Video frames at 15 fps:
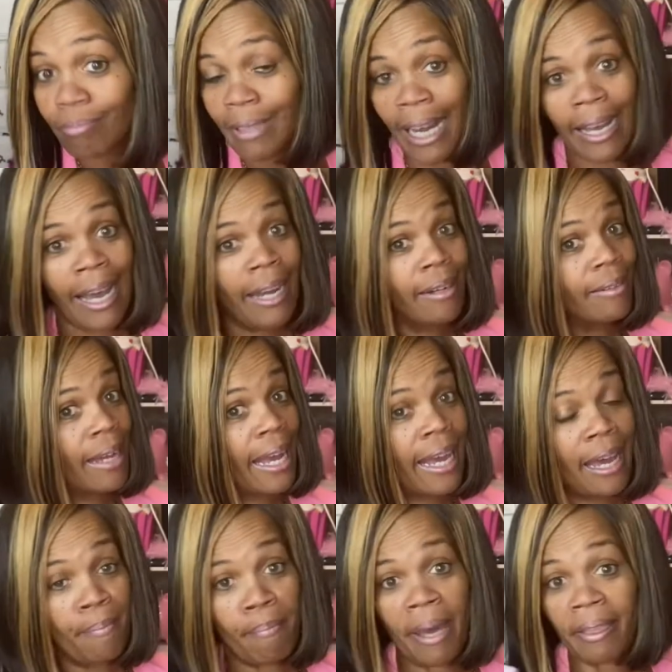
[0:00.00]
I
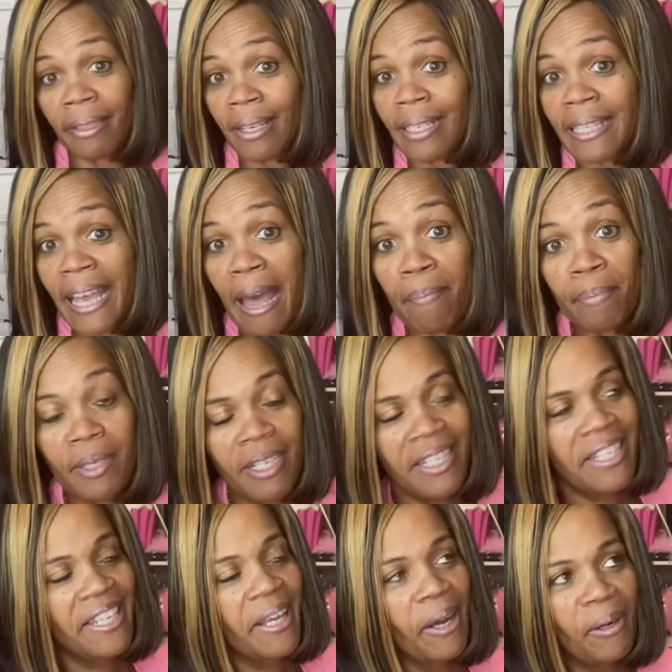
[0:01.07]
gotta make things happen.
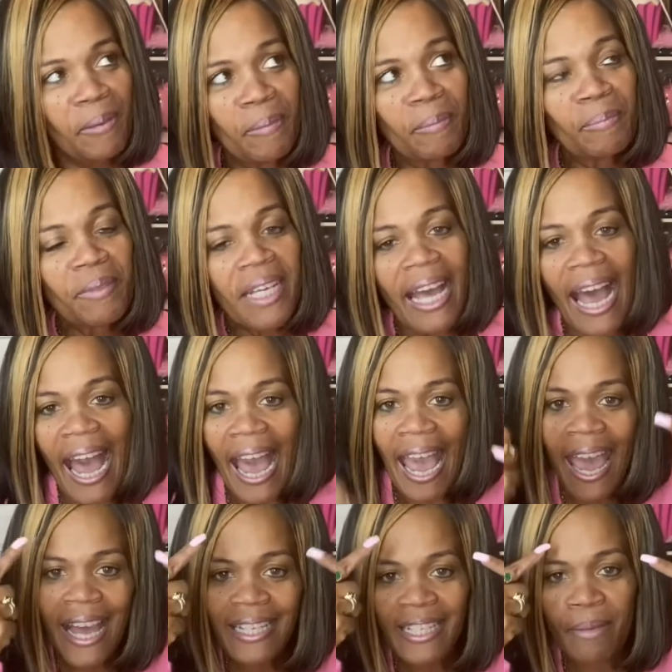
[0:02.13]
So, I
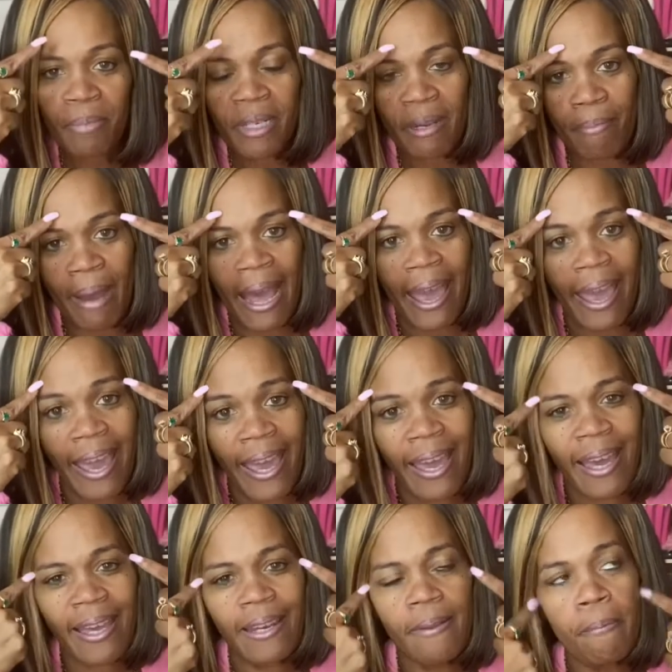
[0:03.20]
had something in my
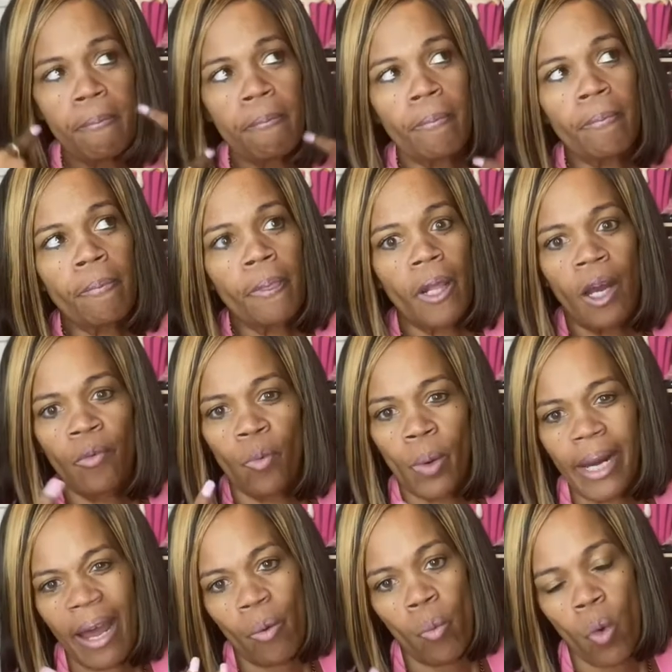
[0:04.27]
head of what
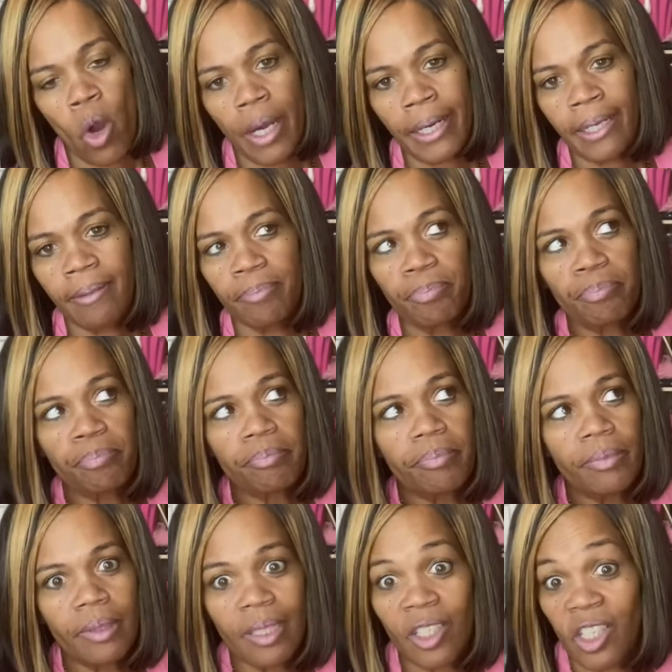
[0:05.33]
I wanted,
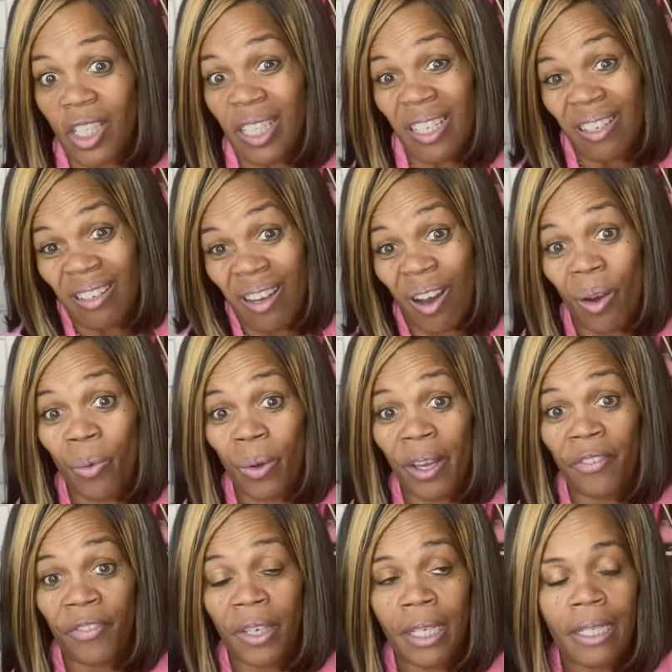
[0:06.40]
just didn't know
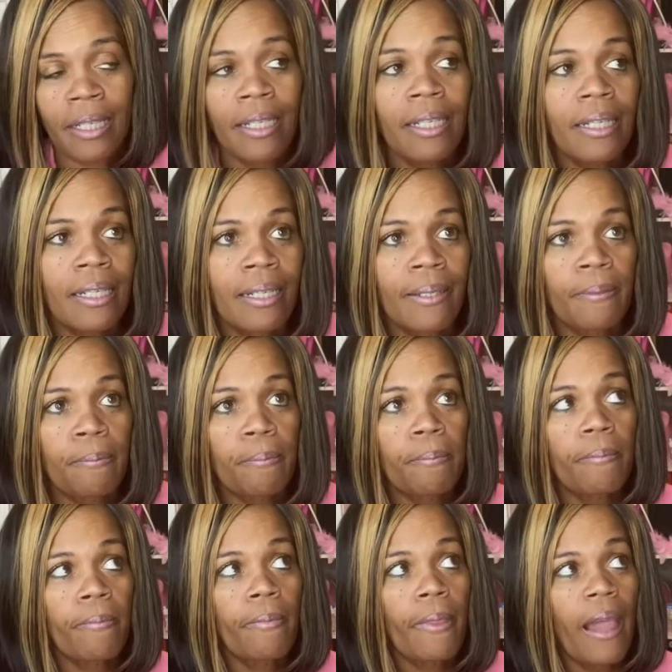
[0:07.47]
if it existed.
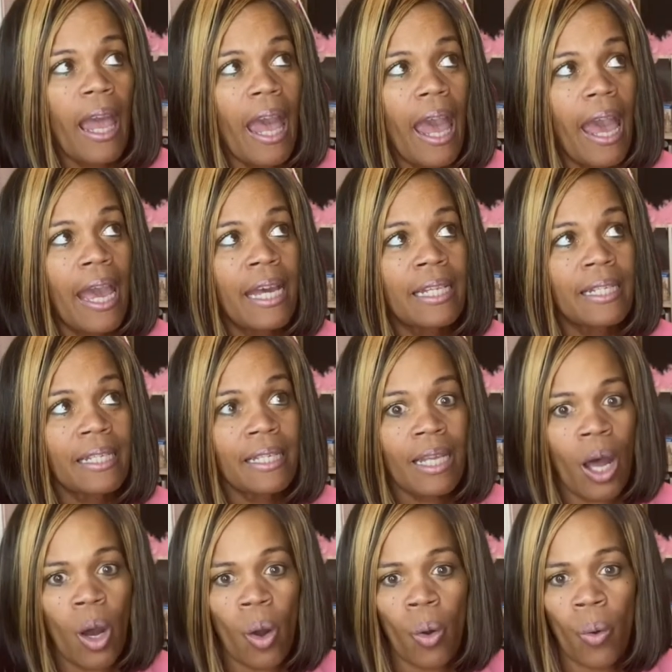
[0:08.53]
And
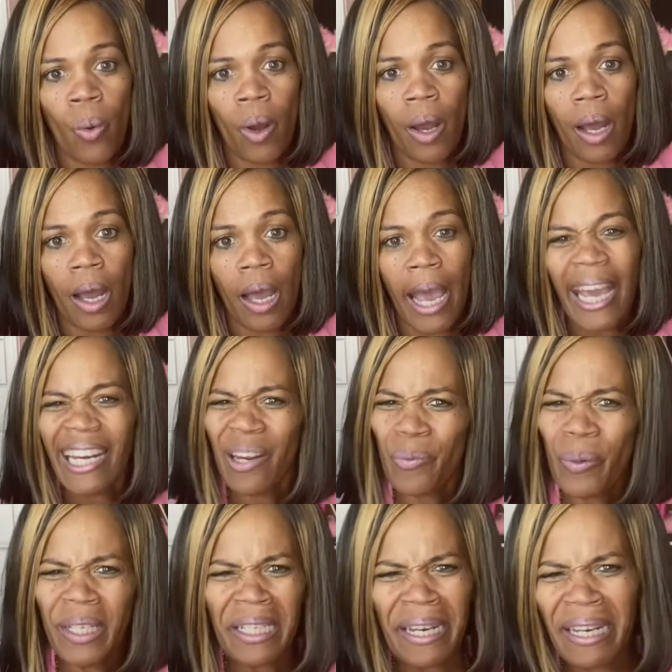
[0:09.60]
so, and it
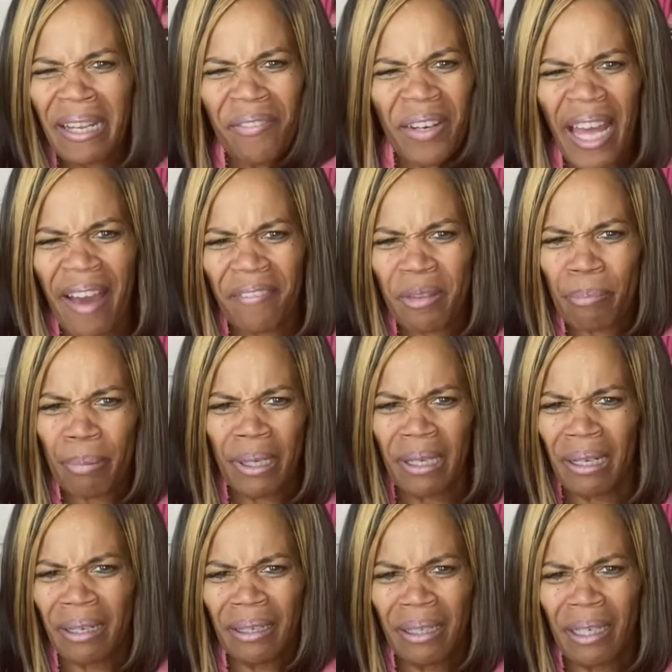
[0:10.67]
really didn't even have to be
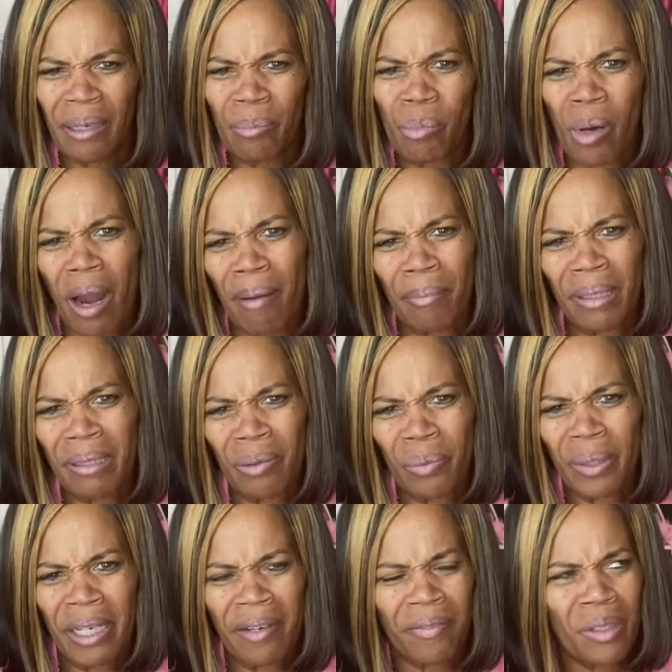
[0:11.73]
a Brahmin or
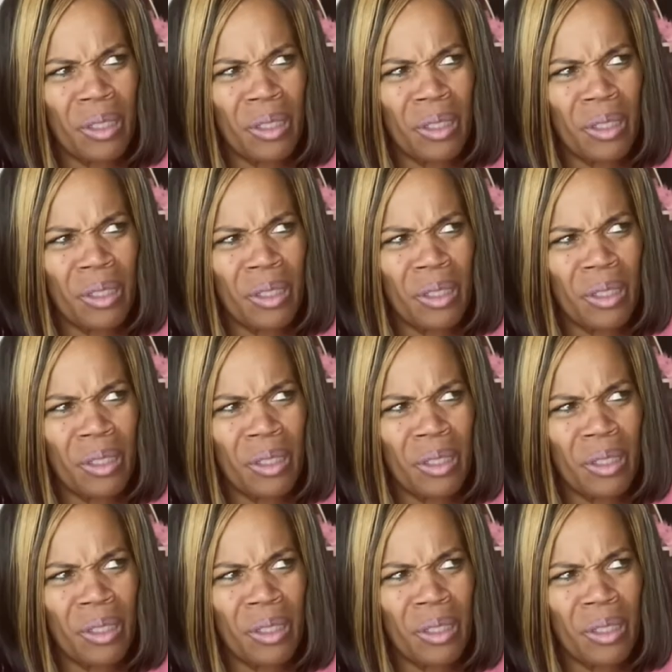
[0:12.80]
whatever.